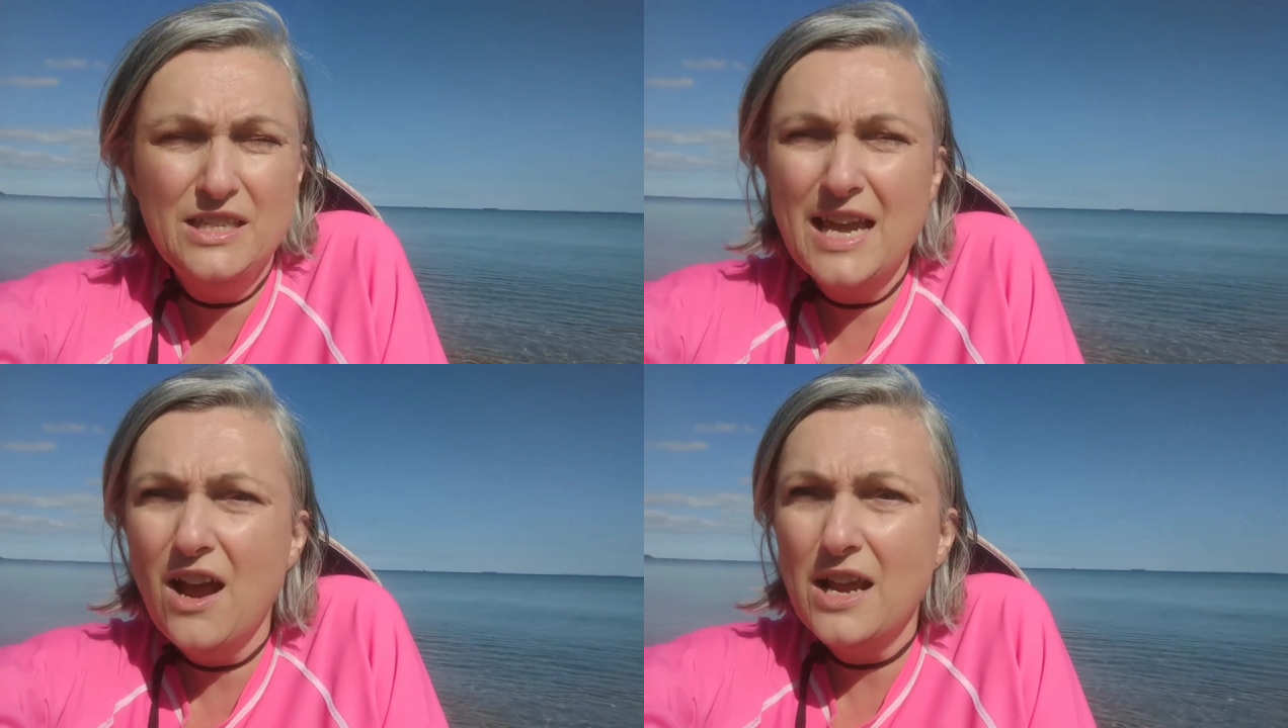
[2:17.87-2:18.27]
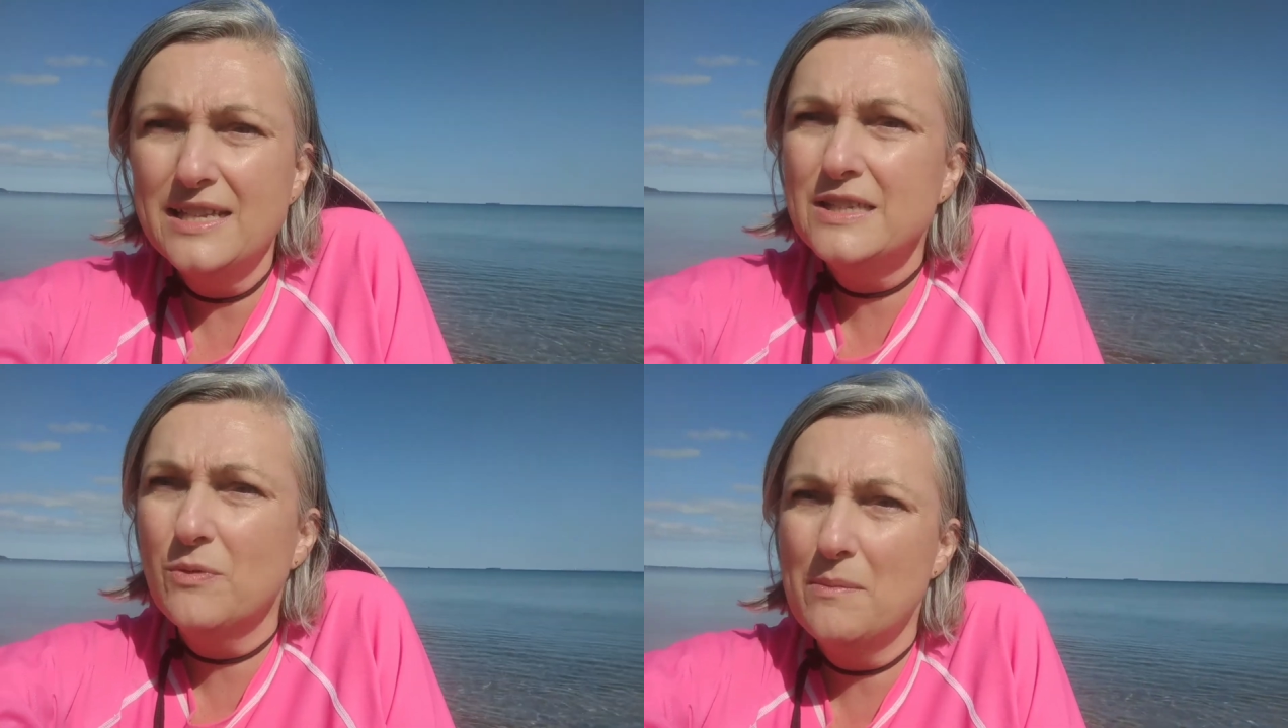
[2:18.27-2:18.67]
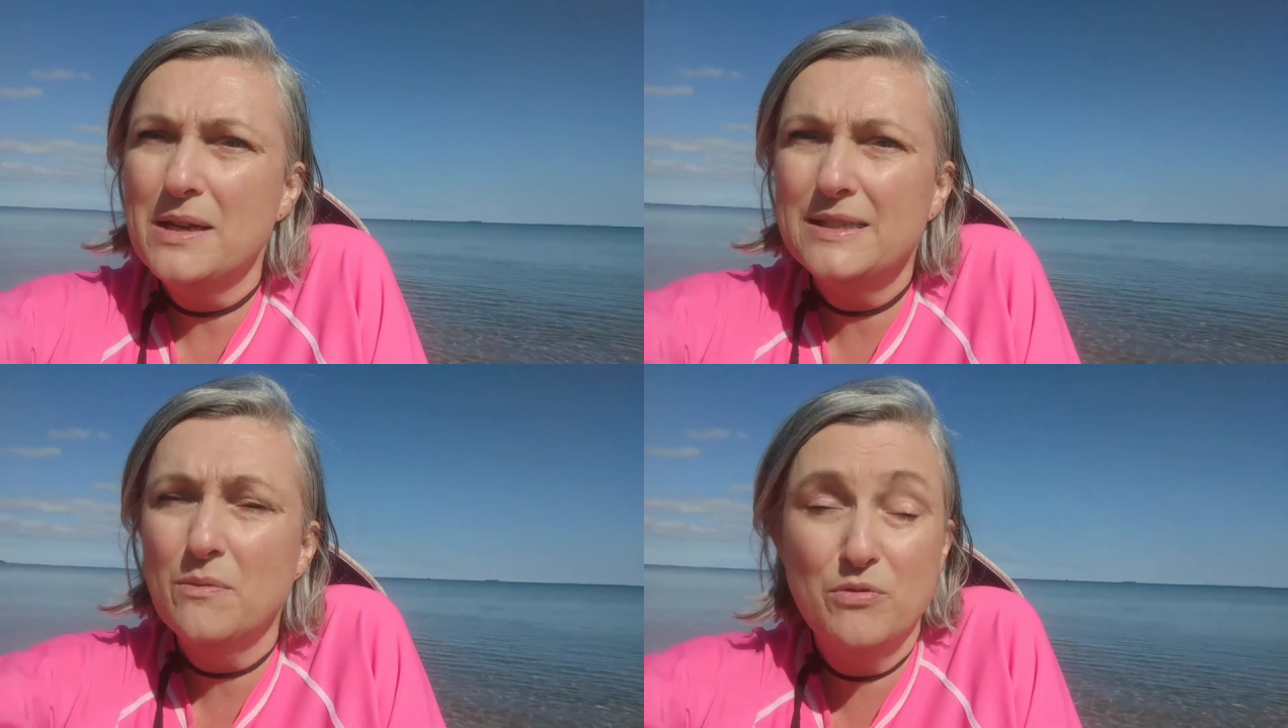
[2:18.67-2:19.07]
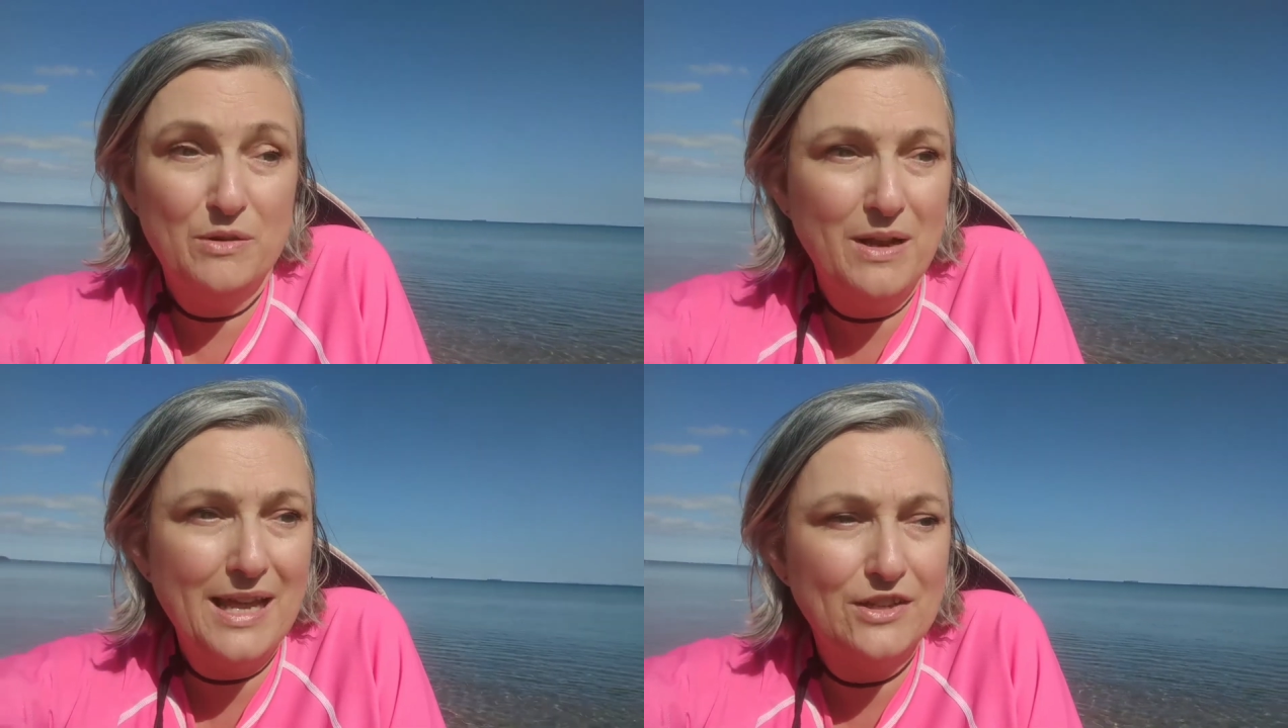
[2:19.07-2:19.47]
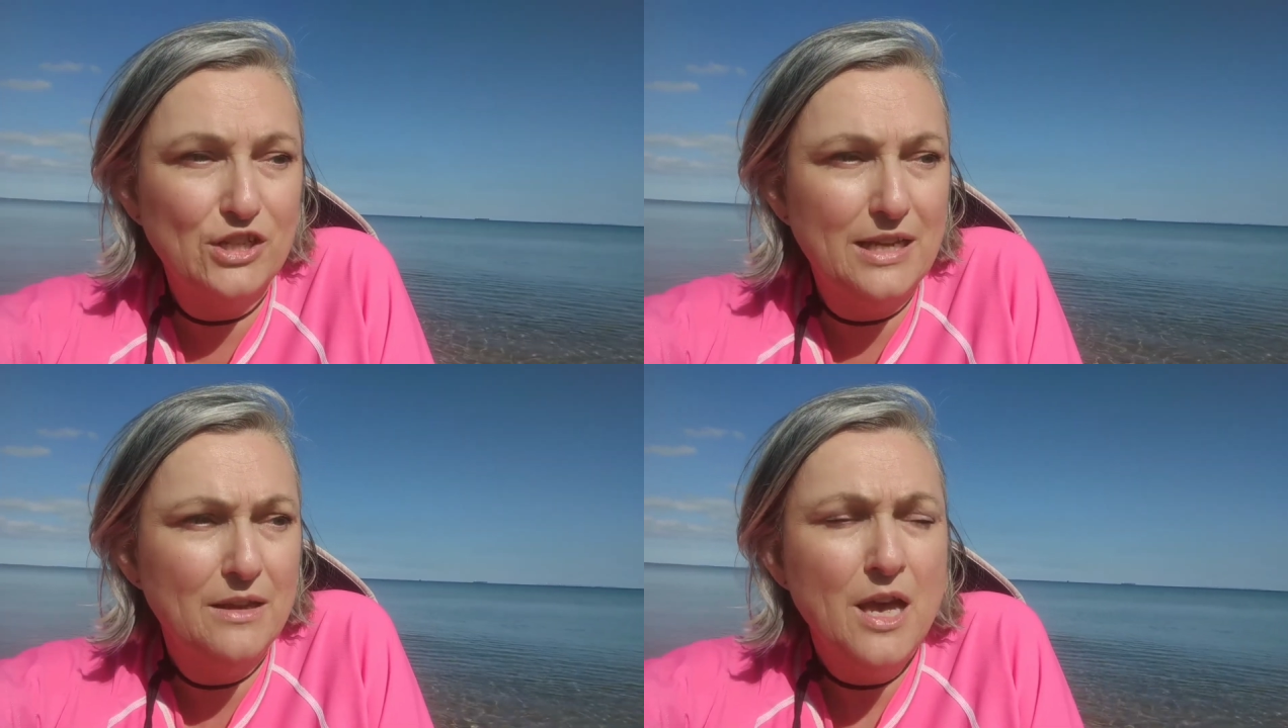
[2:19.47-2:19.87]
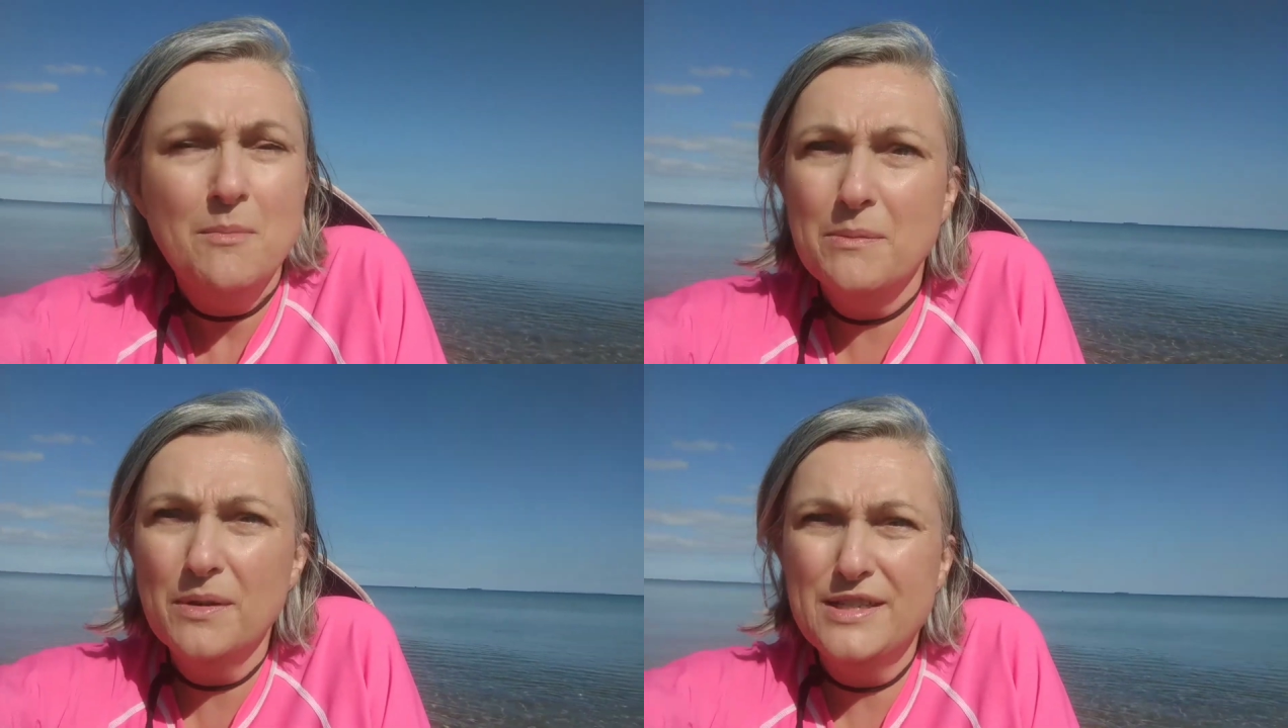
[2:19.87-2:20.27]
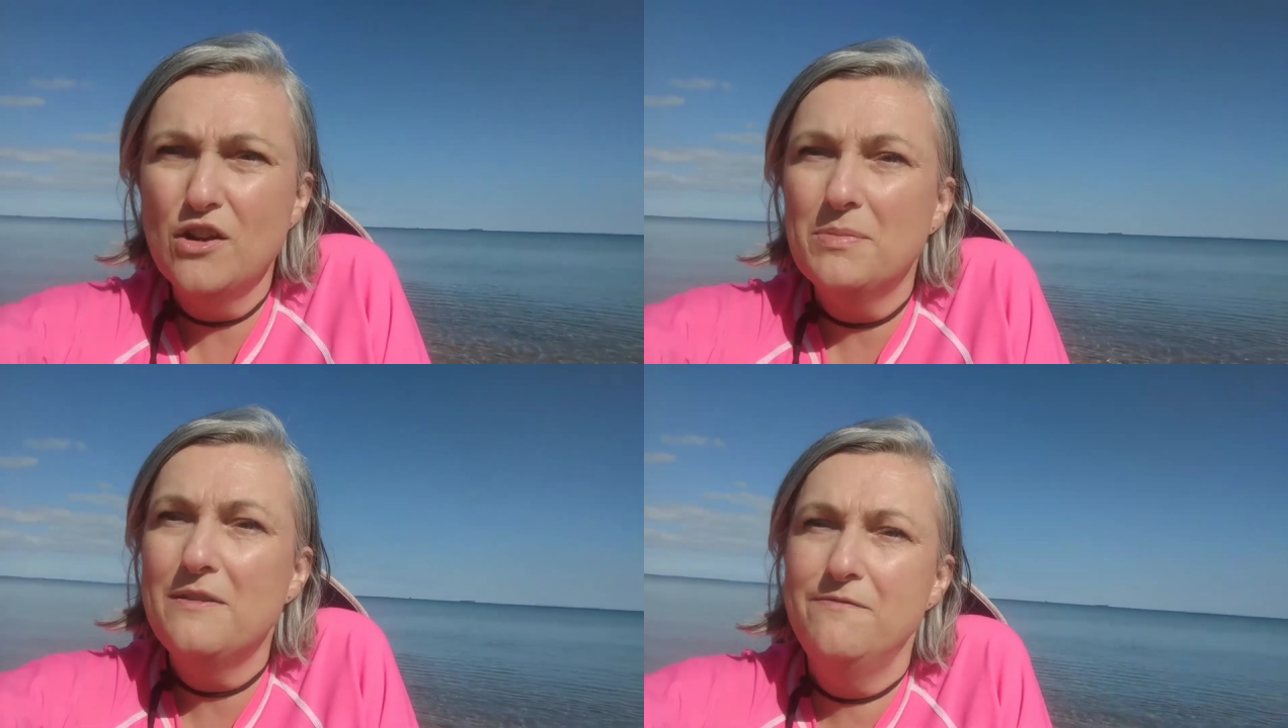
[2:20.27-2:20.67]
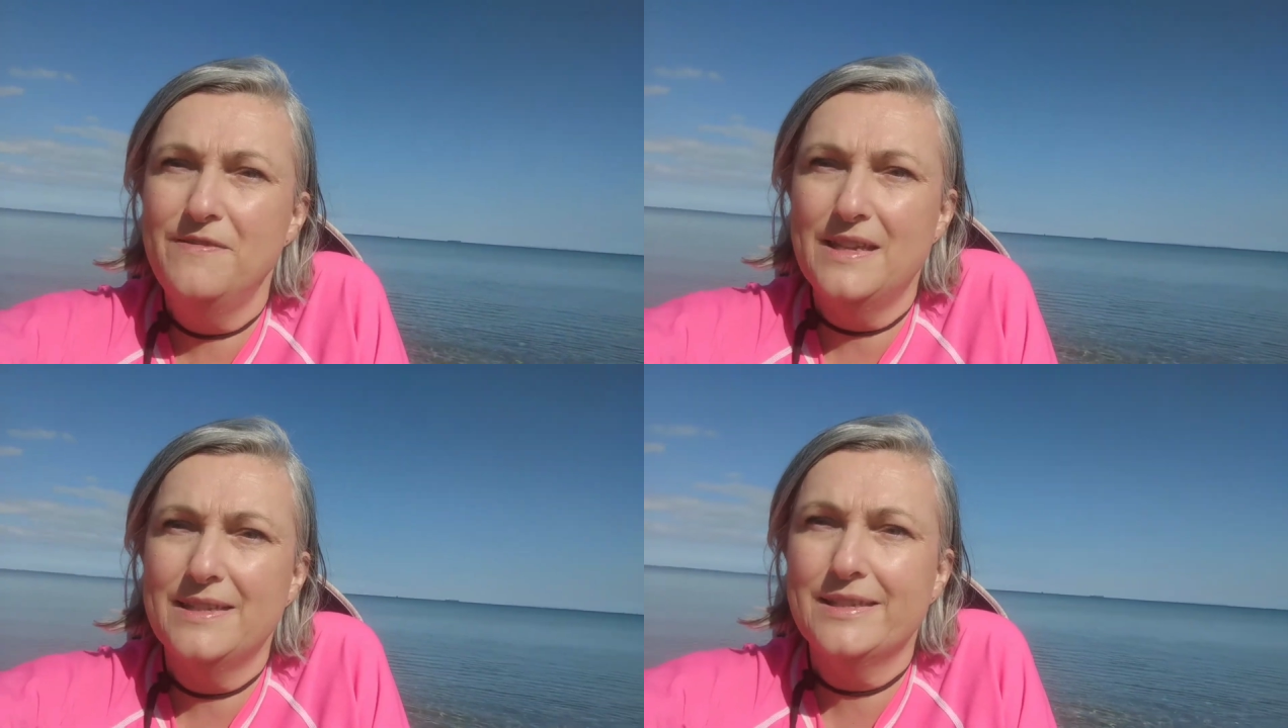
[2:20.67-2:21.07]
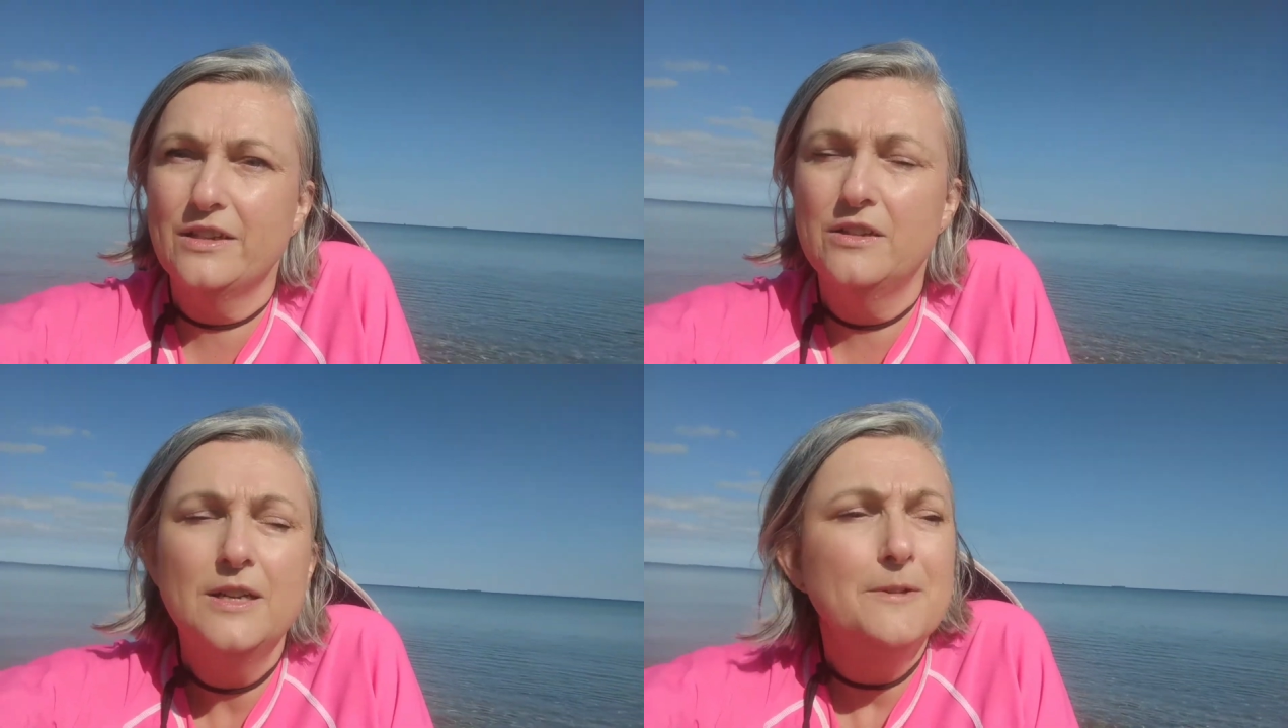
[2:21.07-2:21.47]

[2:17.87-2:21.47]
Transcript: Yeah, I can swim pretty well actually, but I'm not terribly fit, so